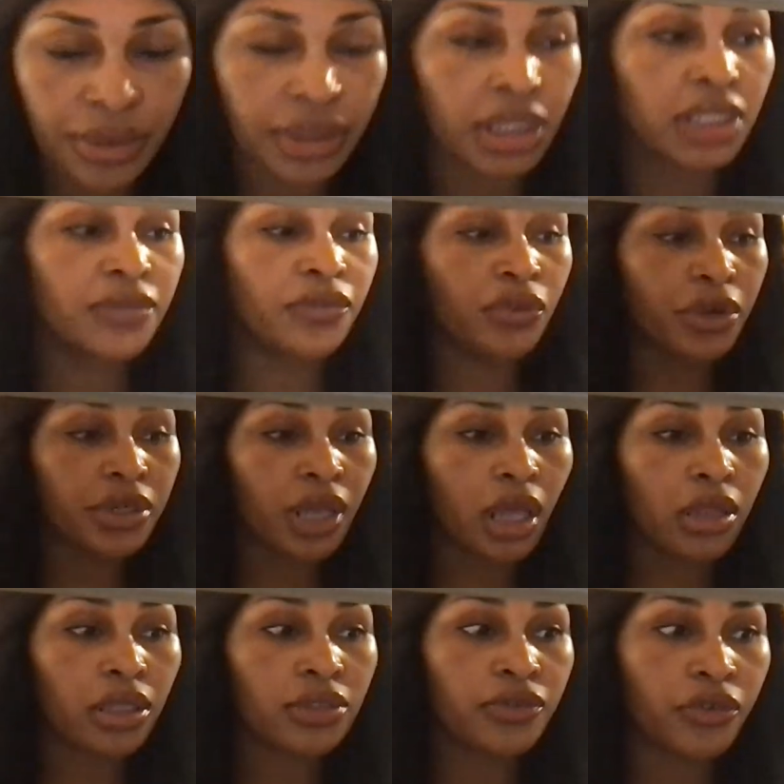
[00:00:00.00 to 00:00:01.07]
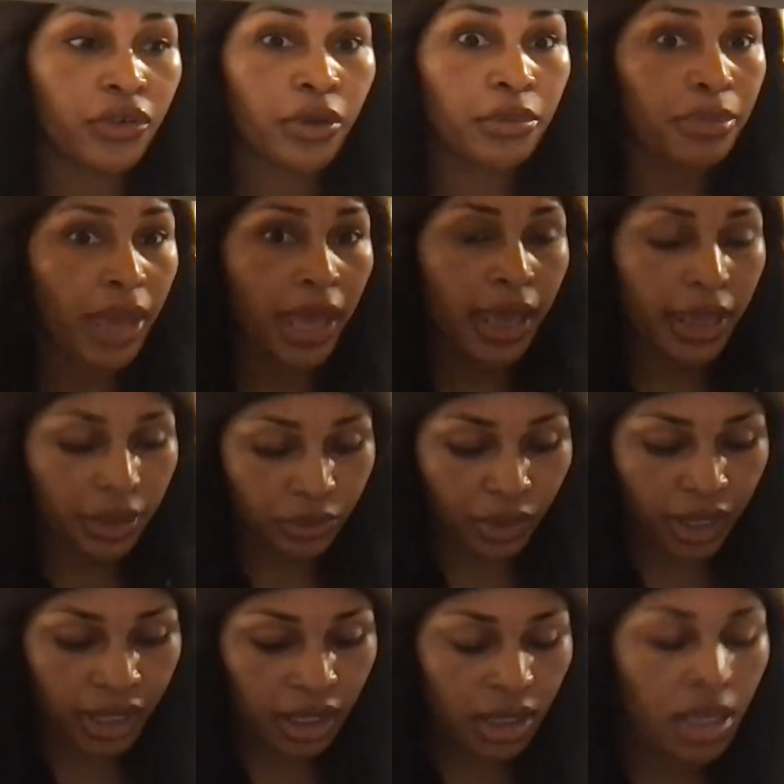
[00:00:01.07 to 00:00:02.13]
It's $4 for a bag,
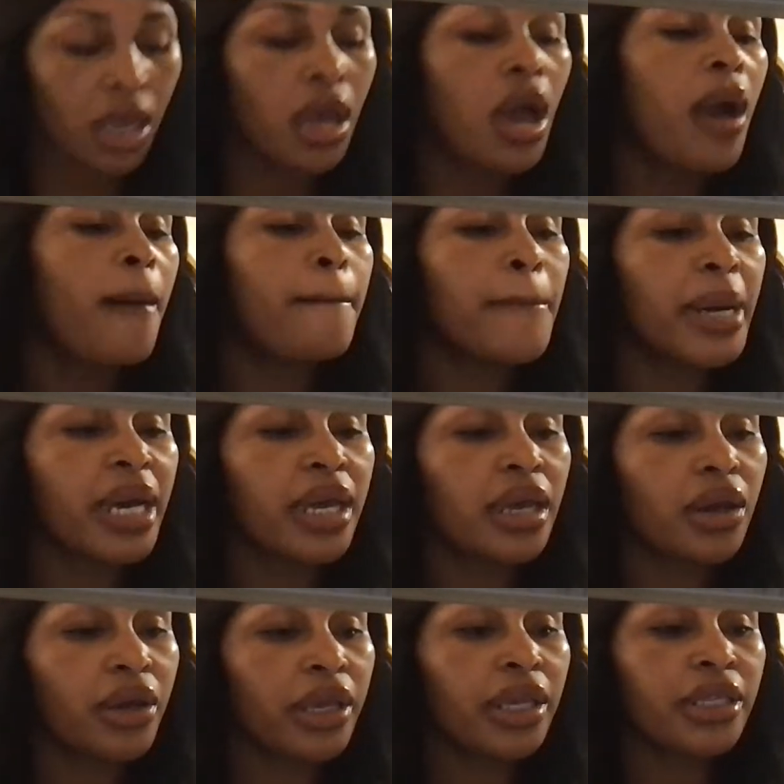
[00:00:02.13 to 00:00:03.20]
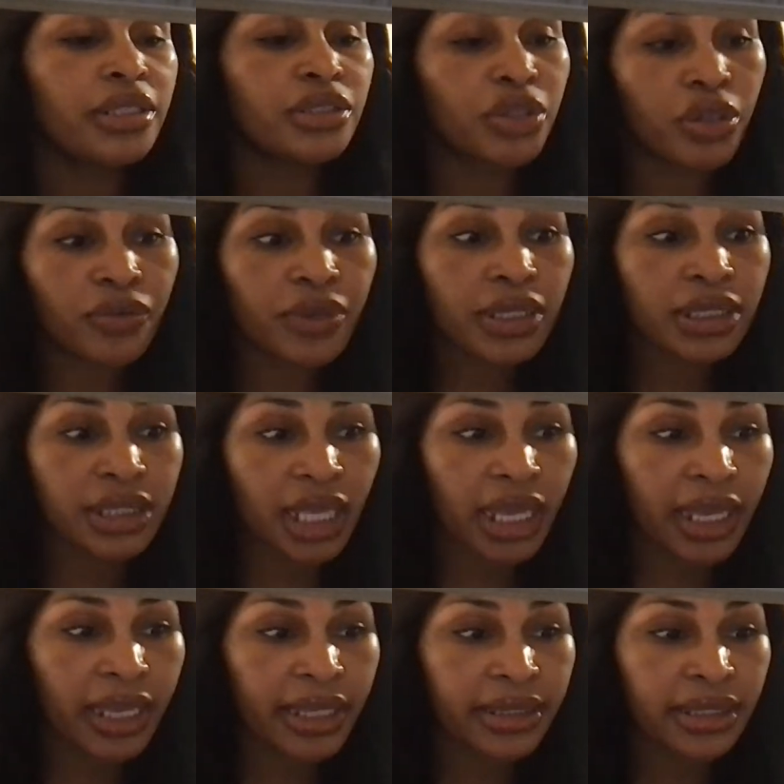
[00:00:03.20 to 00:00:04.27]
right? But okay, a serving
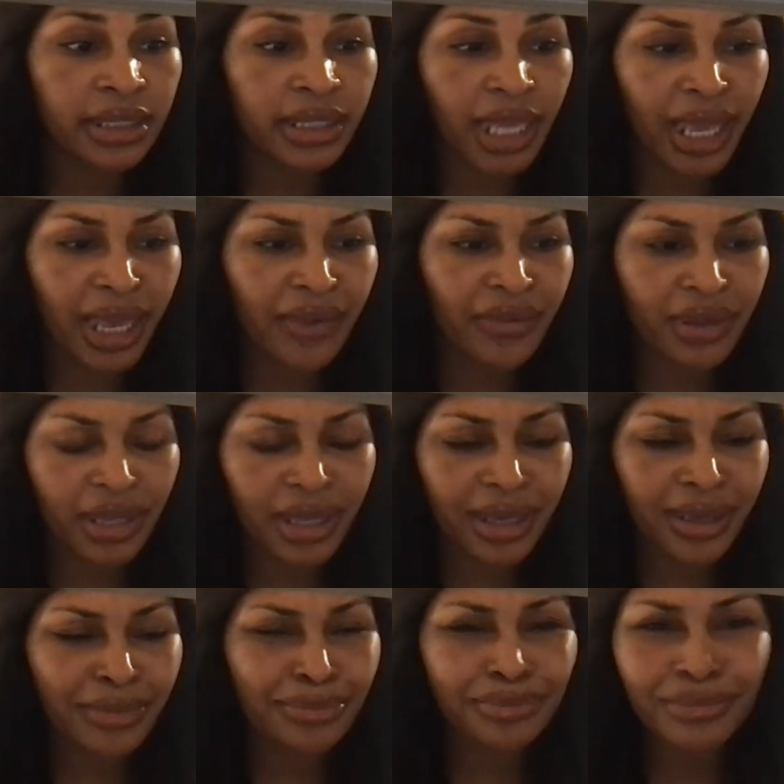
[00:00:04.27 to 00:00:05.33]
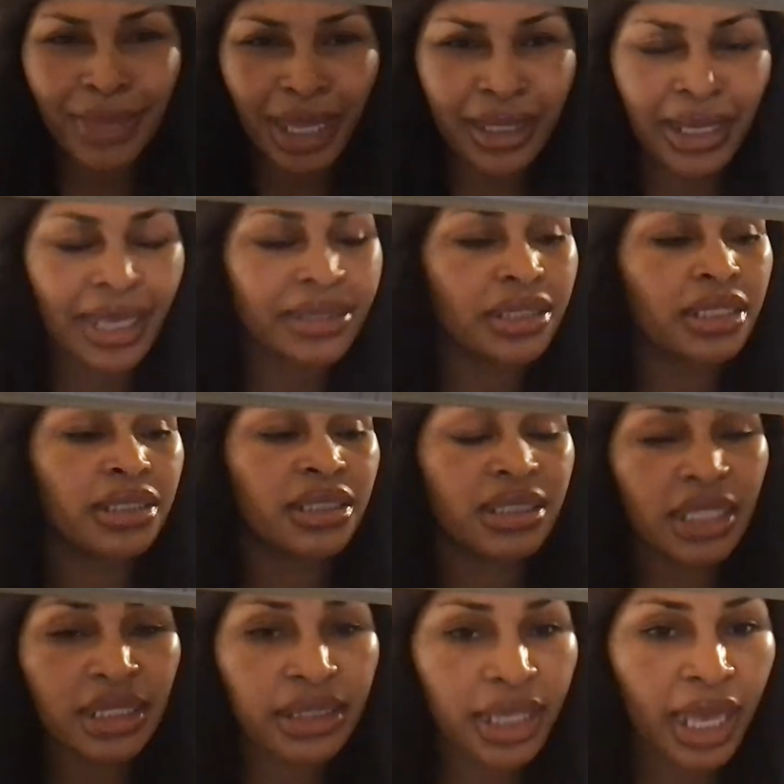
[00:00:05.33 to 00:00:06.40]
size is half a cup. I guess it's
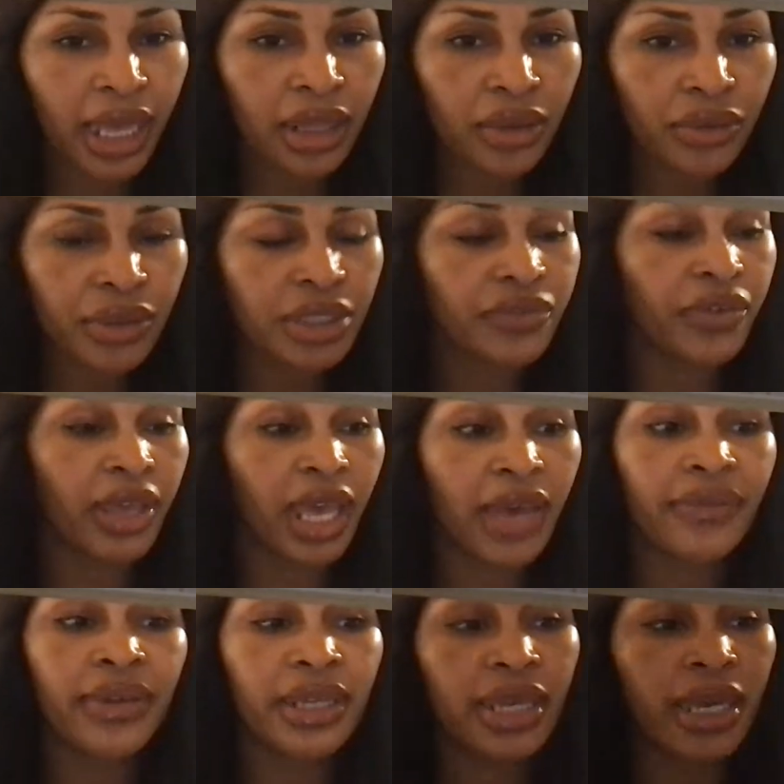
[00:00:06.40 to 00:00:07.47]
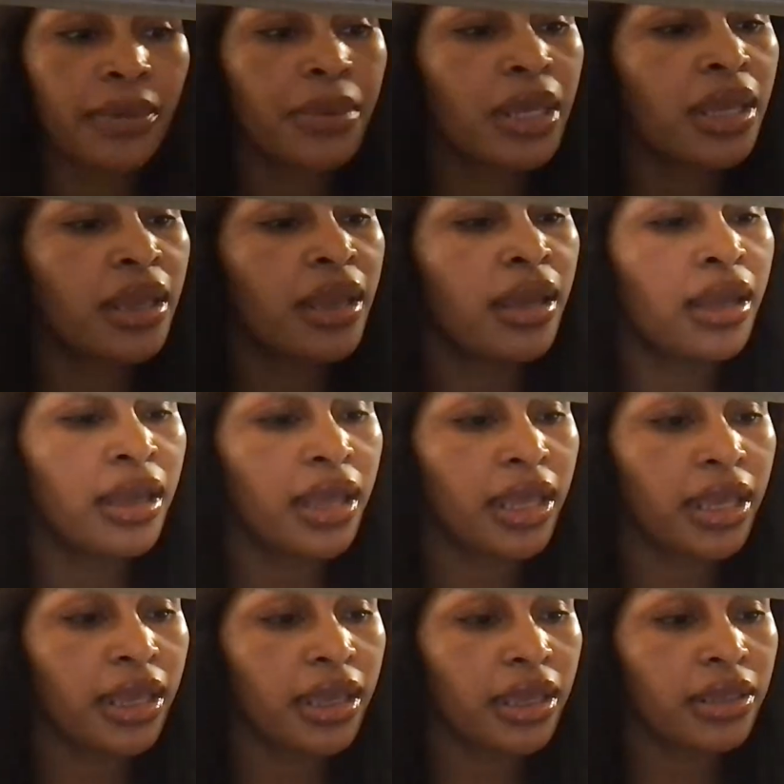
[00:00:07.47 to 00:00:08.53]
6 calories for half a cup,
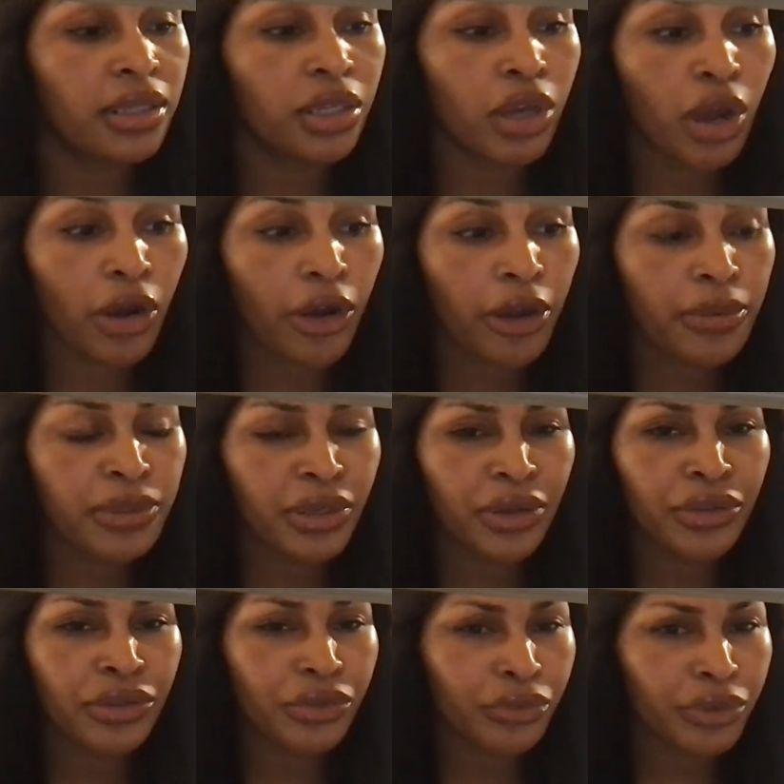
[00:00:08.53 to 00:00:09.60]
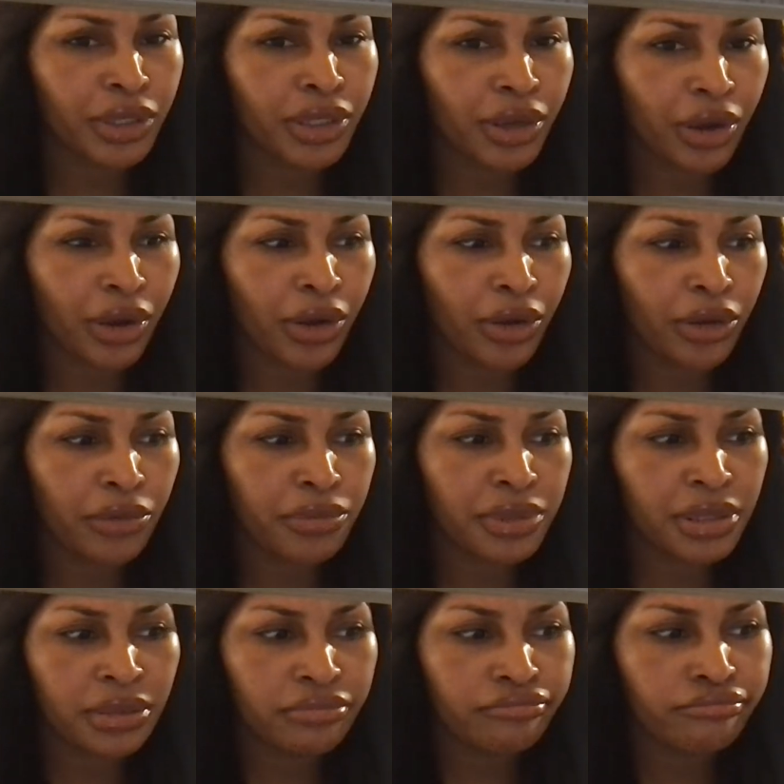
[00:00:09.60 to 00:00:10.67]
and the carbs are 3 carbs.
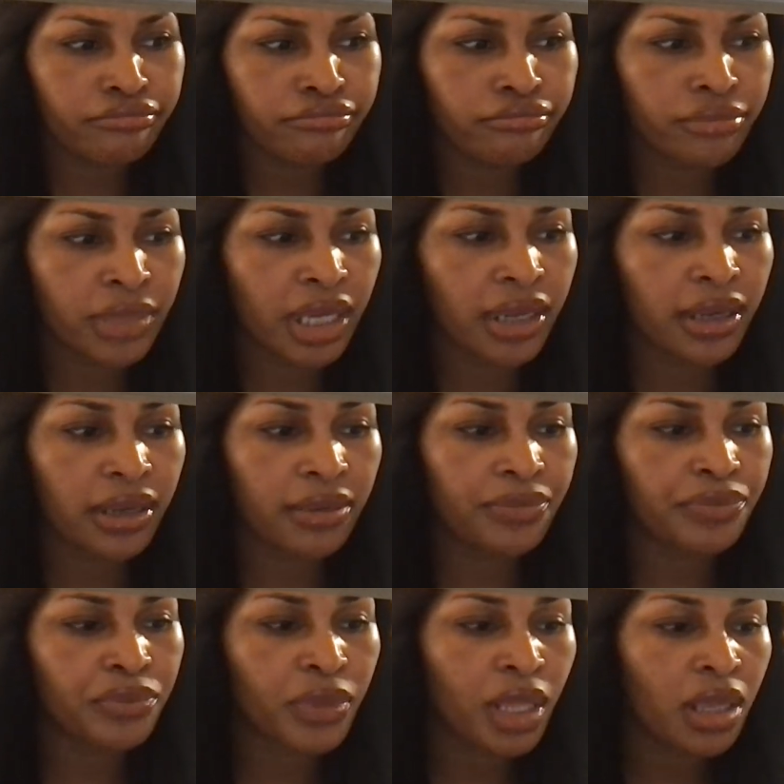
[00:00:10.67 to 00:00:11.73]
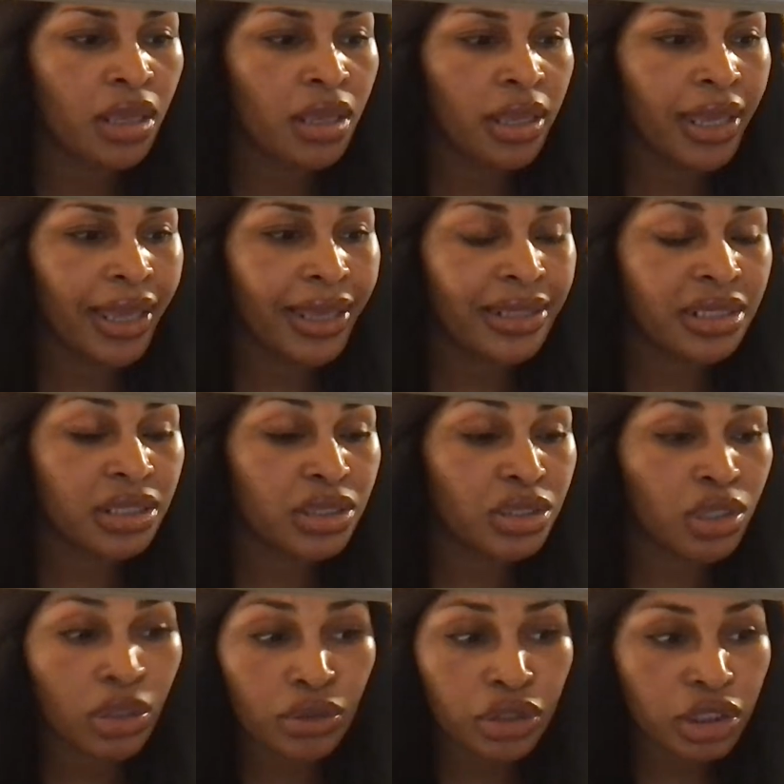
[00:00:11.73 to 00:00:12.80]
It has
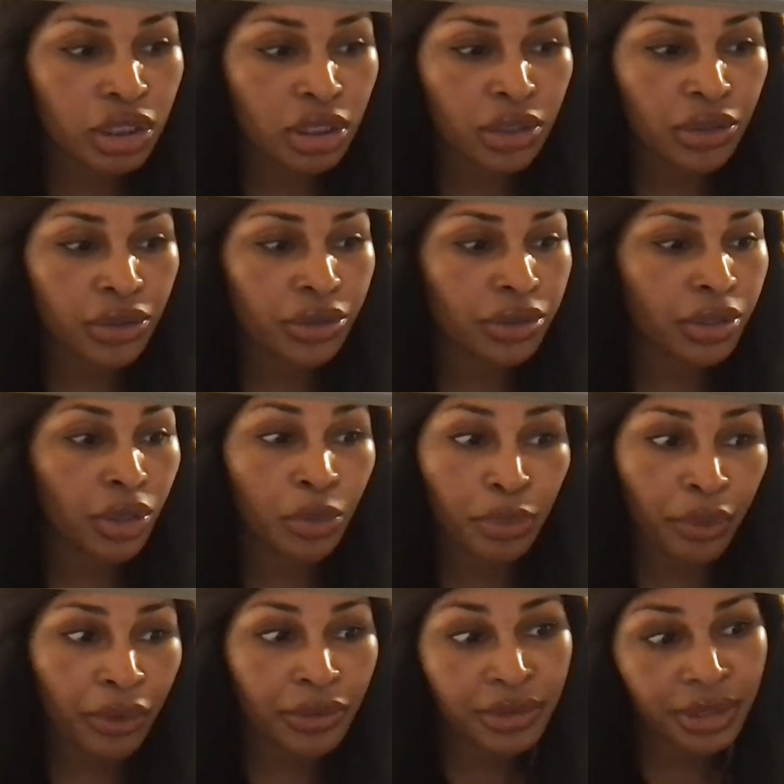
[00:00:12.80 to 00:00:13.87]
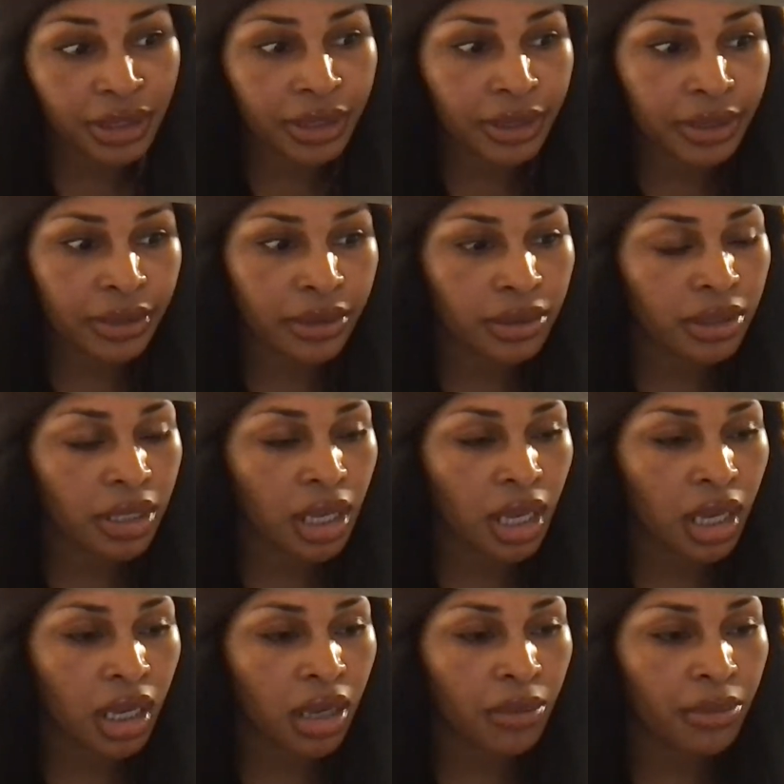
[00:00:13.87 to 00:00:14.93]
no sugar, no protein.
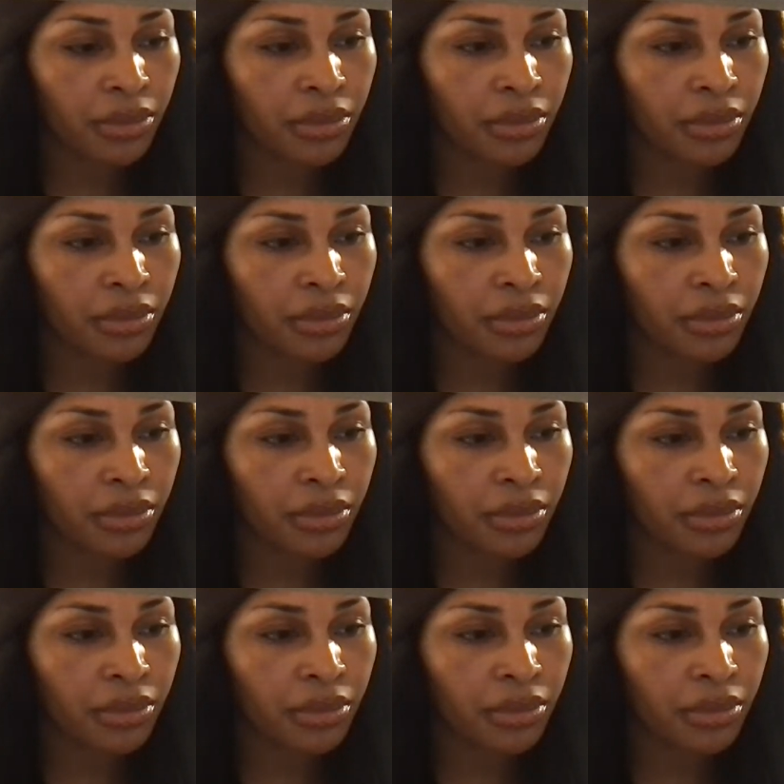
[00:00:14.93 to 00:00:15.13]
But